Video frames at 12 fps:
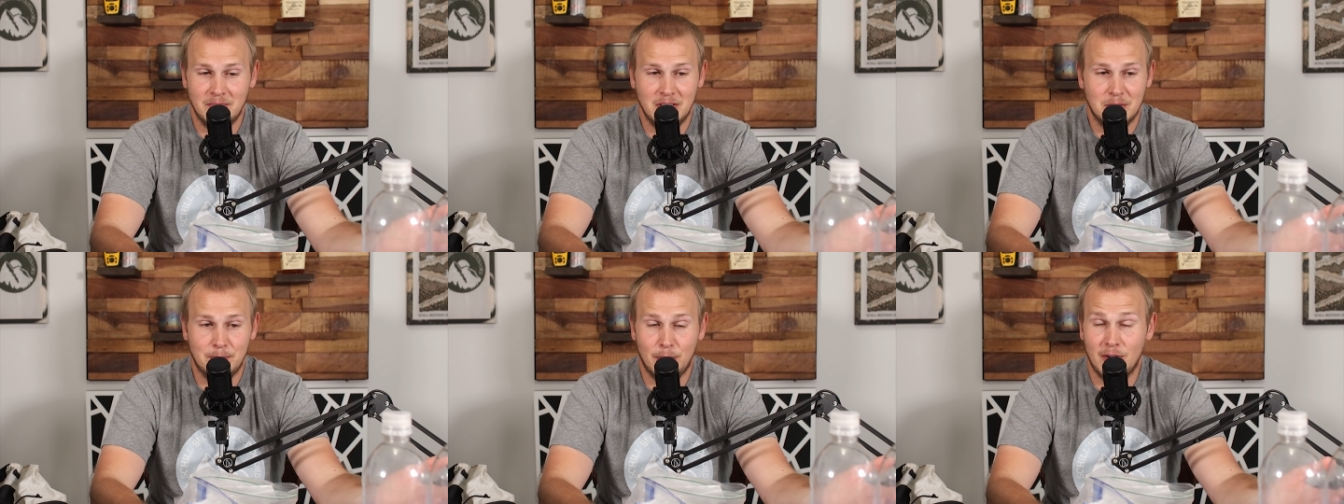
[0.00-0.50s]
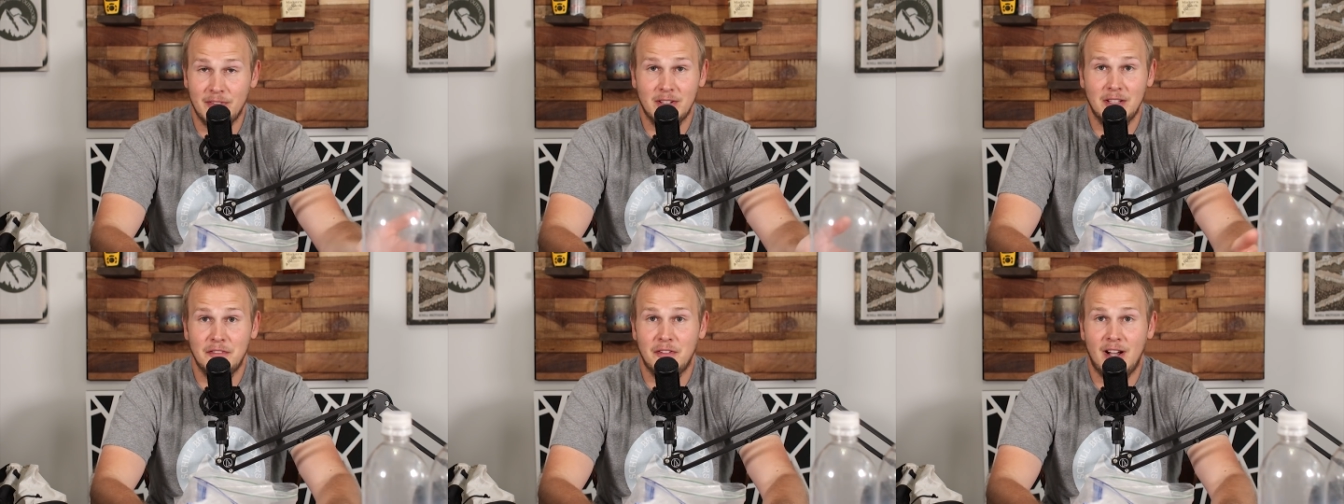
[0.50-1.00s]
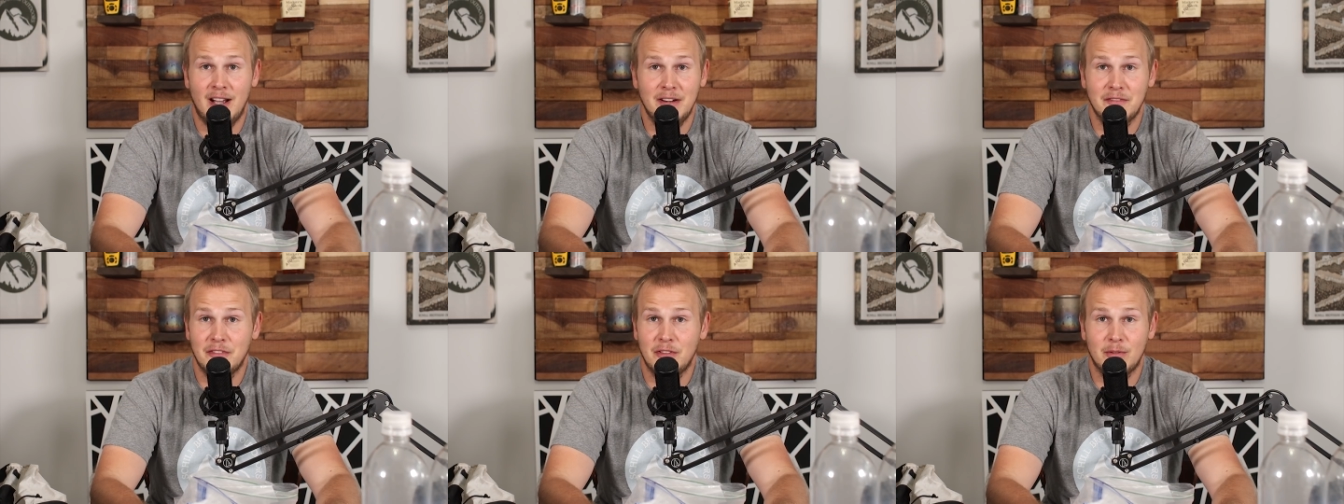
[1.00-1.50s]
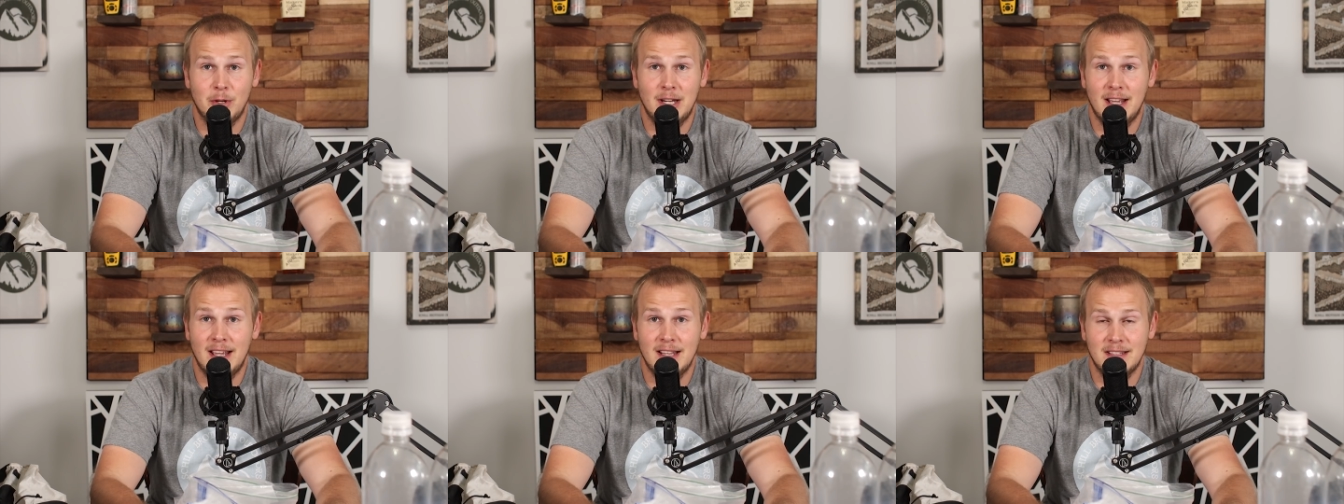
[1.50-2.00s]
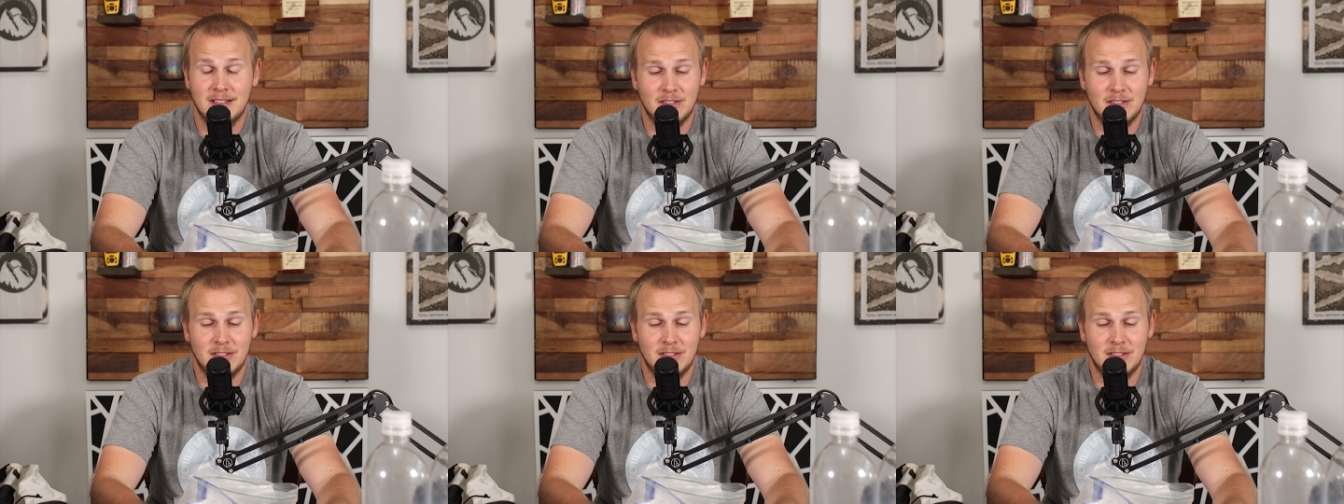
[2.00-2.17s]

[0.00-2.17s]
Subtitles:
is perfectly fine for 3 days.